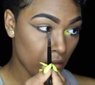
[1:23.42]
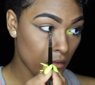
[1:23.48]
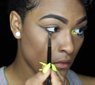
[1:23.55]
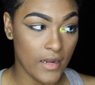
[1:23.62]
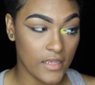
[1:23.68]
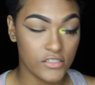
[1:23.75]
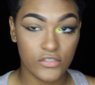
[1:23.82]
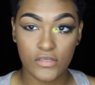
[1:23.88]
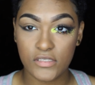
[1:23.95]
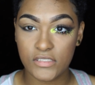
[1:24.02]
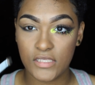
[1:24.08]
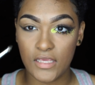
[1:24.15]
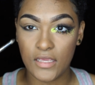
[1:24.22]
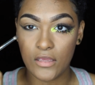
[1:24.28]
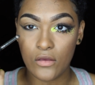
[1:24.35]
And as you can
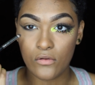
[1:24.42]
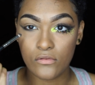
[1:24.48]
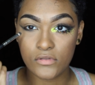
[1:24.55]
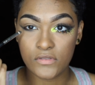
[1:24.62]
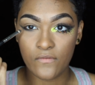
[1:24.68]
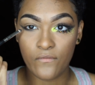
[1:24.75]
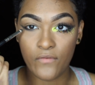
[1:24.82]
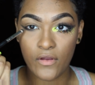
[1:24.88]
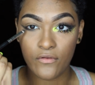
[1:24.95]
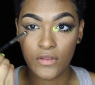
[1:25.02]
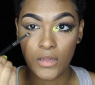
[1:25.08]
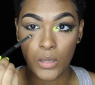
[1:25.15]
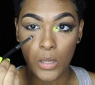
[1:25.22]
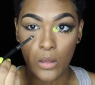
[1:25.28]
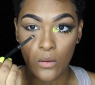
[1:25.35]
see, it goes
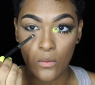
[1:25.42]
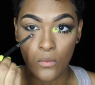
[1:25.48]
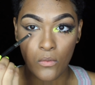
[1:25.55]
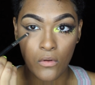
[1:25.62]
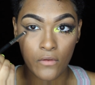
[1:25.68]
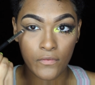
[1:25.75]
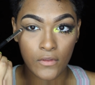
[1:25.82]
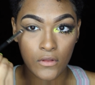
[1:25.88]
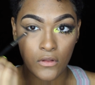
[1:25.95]
very low on the